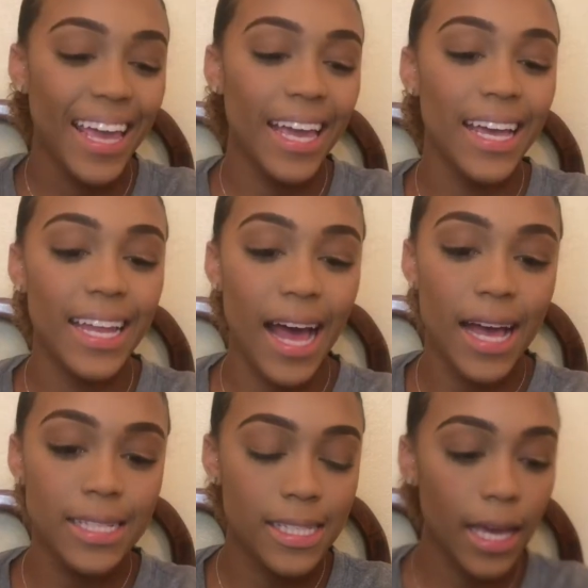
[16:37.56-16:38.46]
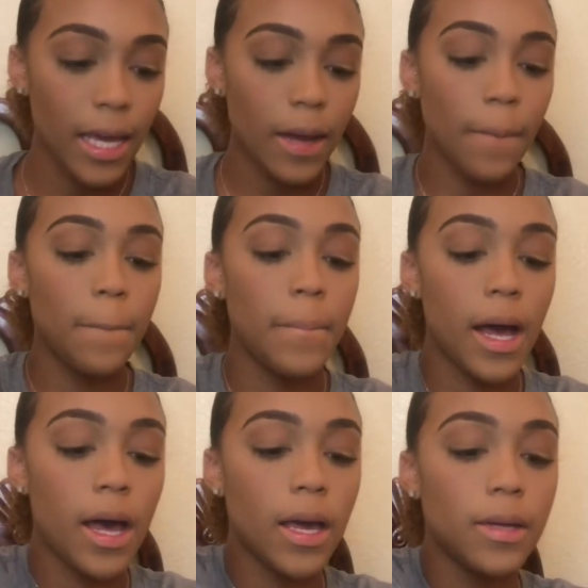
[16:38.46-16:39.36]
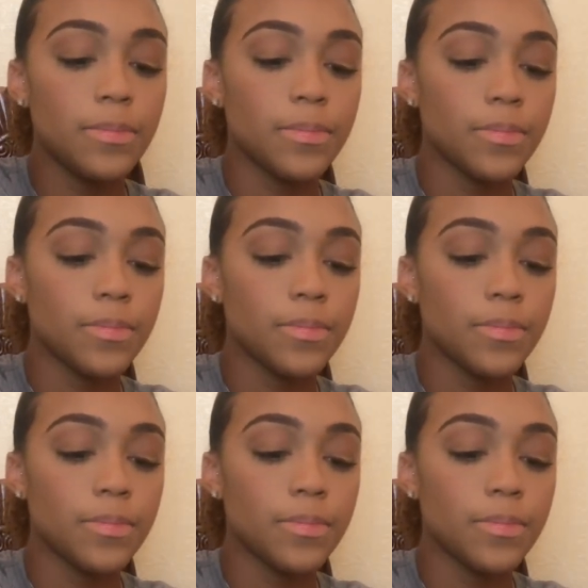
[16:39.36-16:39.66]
And I take my